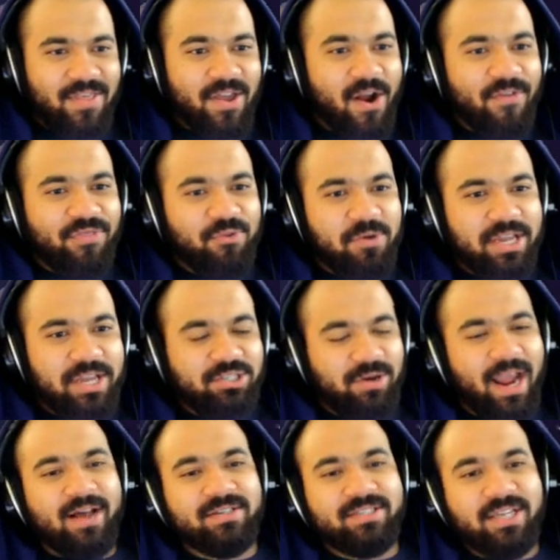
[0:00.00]
There are three
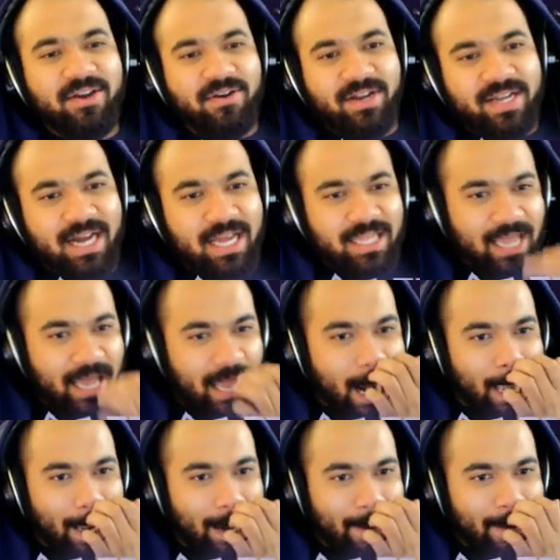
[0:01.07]
trials here on Akala
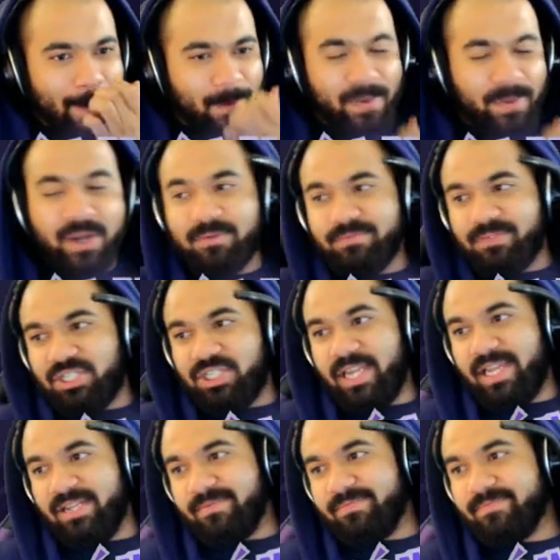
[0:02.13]
Island. Well,
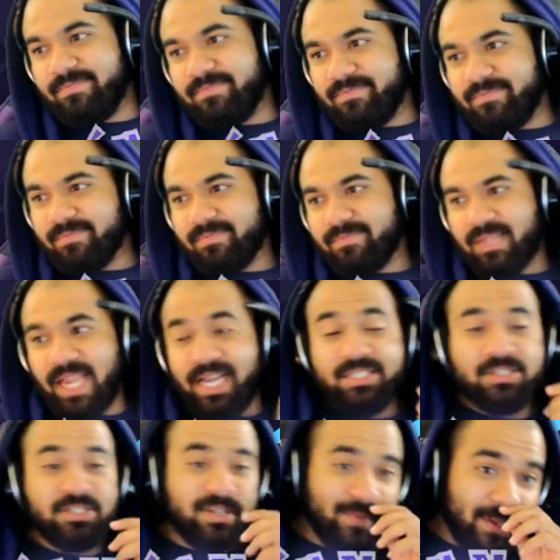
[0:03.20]
shit. I guess
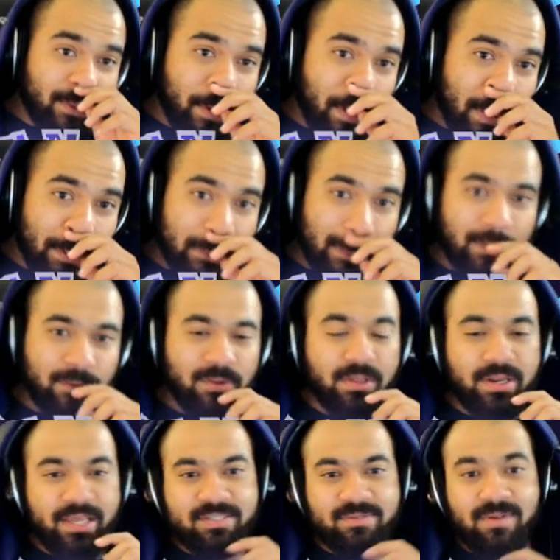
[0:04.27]
there's gonna be three on this one and three on the
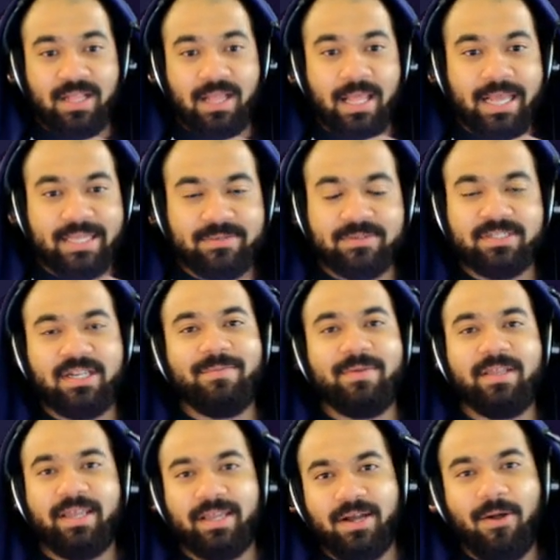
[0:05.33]
next one, and the last one's gonna be
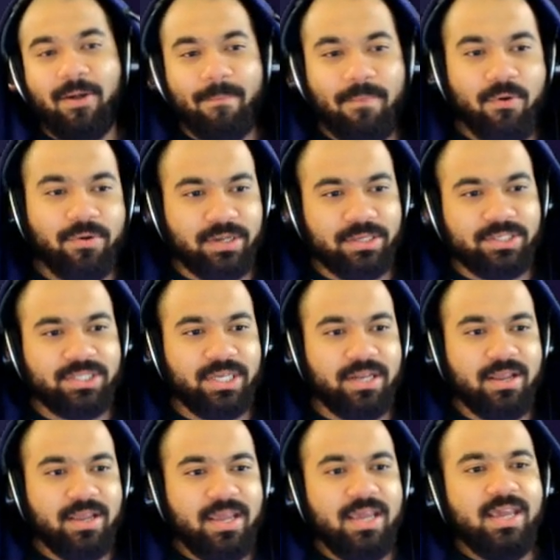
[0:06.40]
like all important and shit.
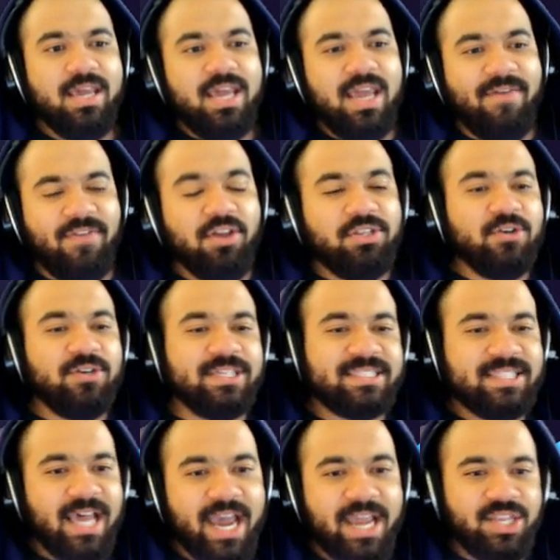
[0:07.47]
If you two
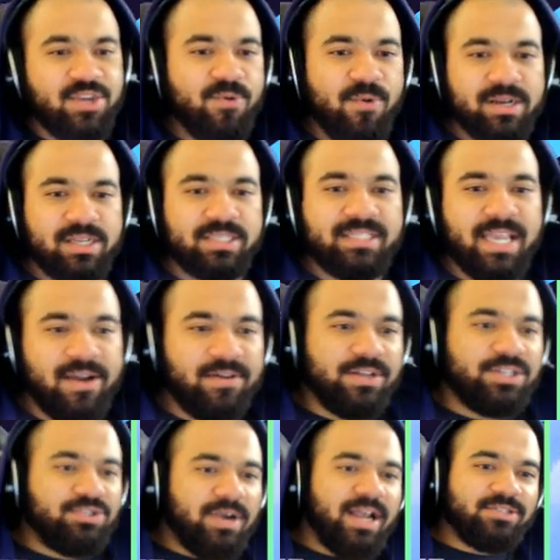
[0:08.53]
decide you want to take on the
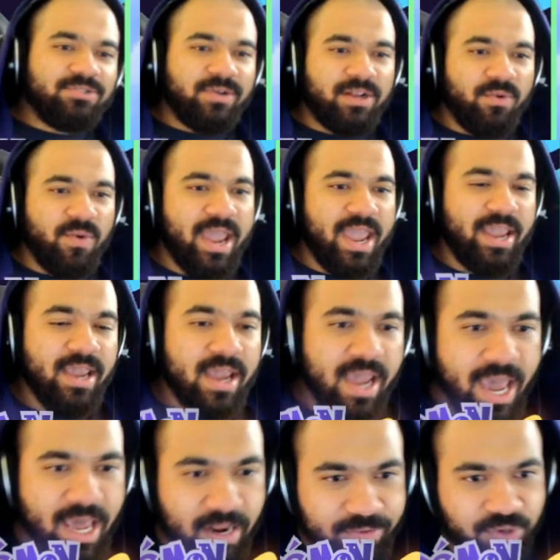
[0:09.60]
trial straight away,
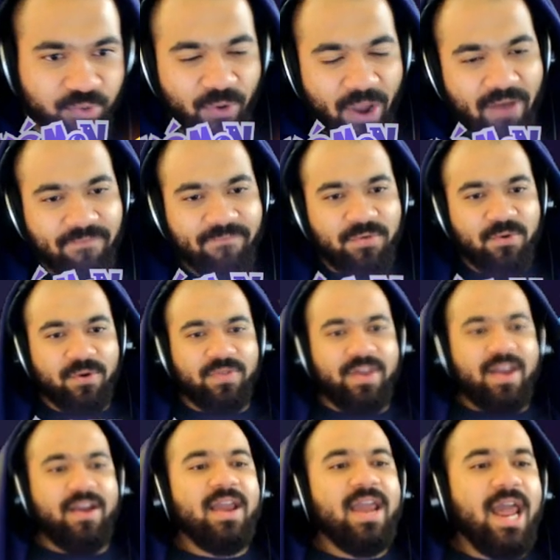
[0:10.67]
head up to Route four
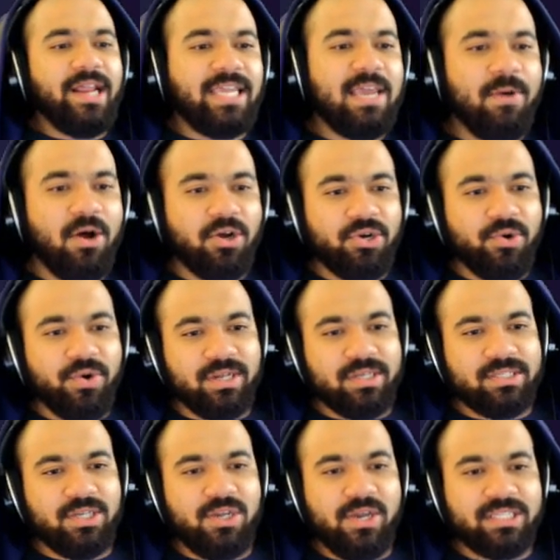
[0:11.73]
there and keep on going
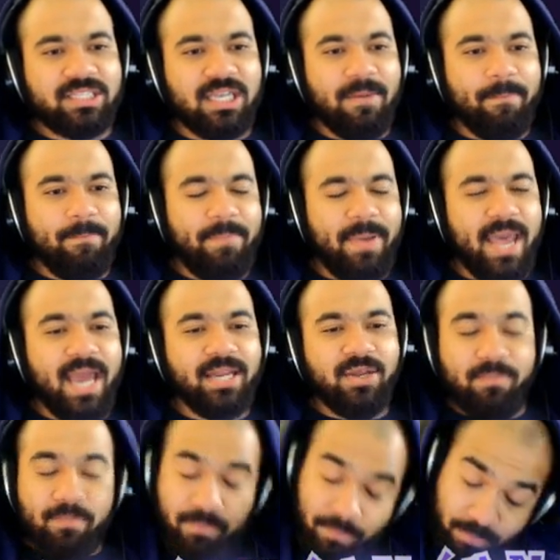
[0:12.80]
until you get to
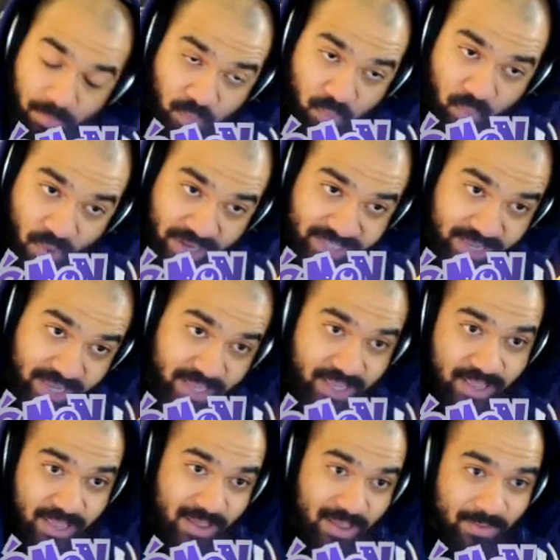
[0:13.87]
Pani... what?
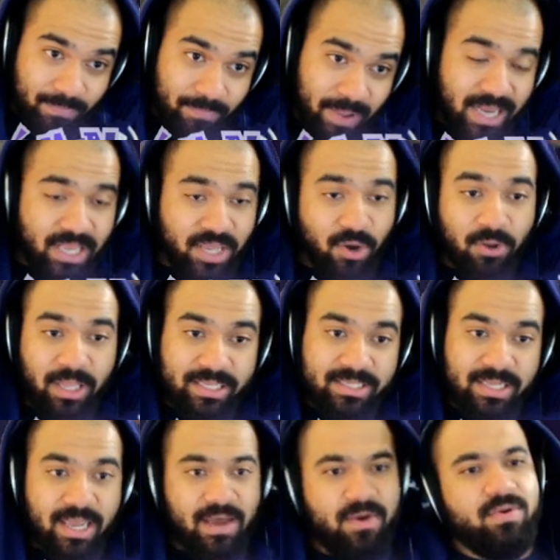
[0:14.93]
Paniola
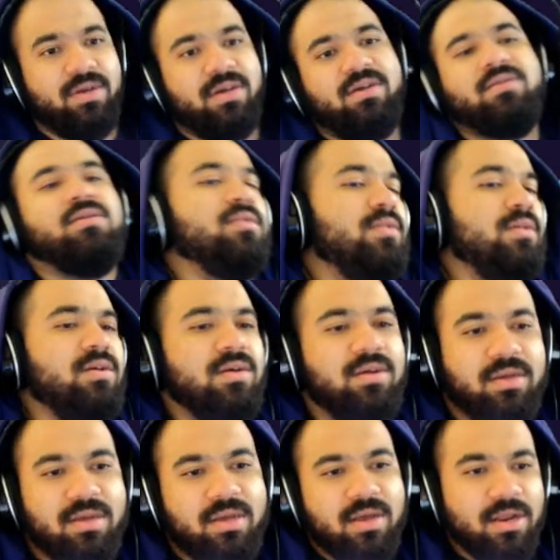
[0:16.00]
Town.
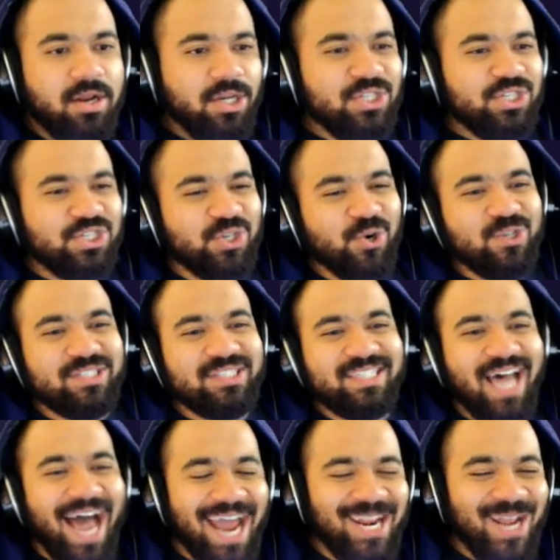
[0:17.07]

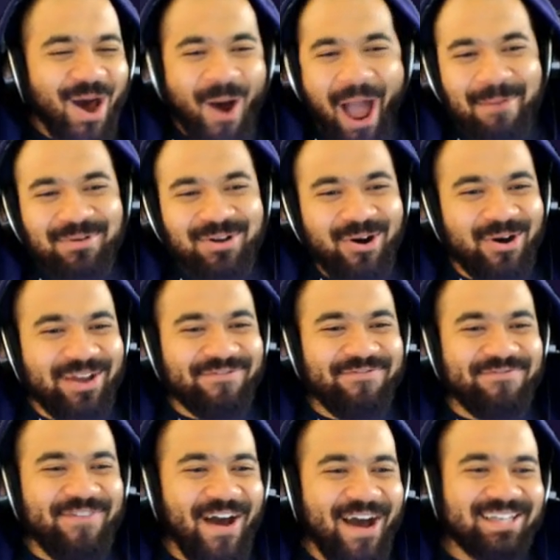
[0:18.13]
Shoots! I know I'm going
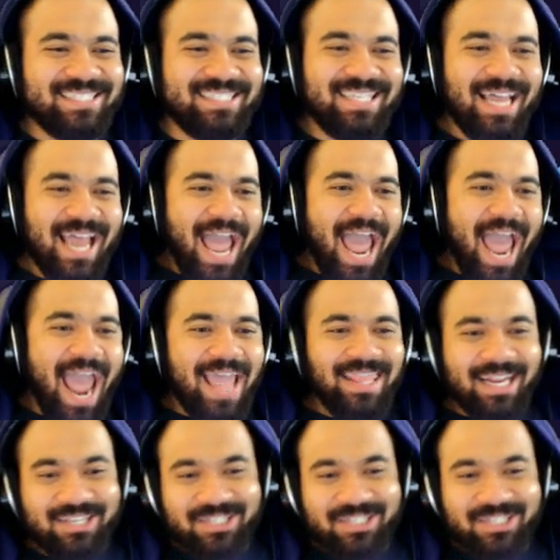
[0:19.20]
first! And then